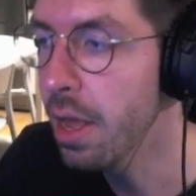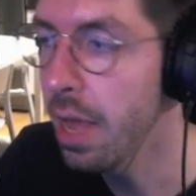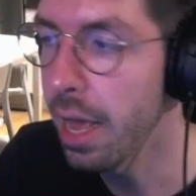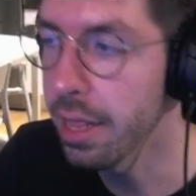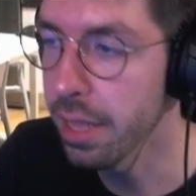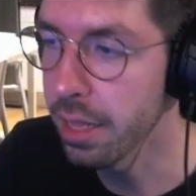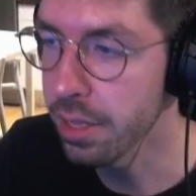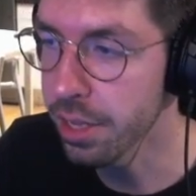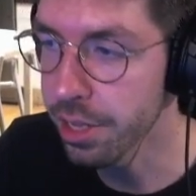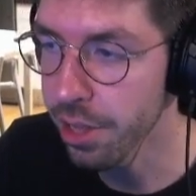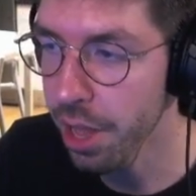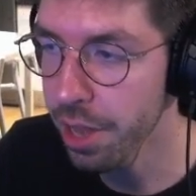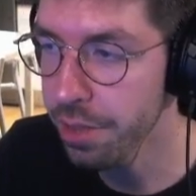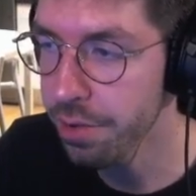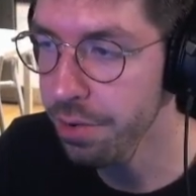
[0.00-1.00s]
And then
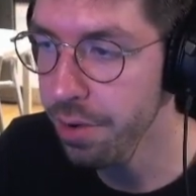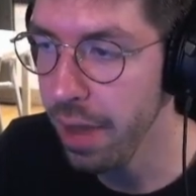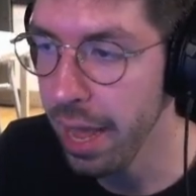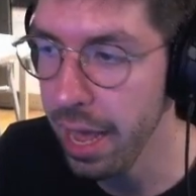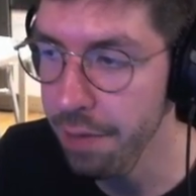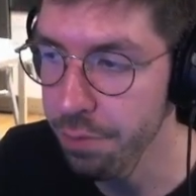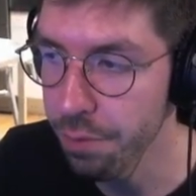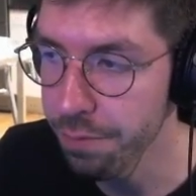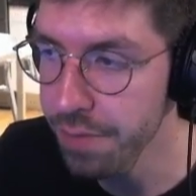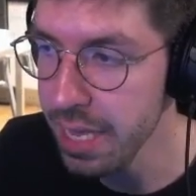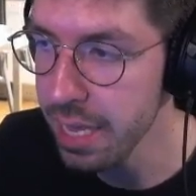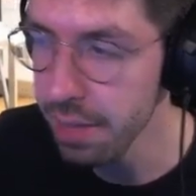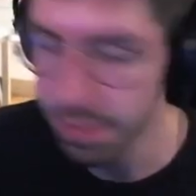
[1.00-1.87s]
glider I have on V.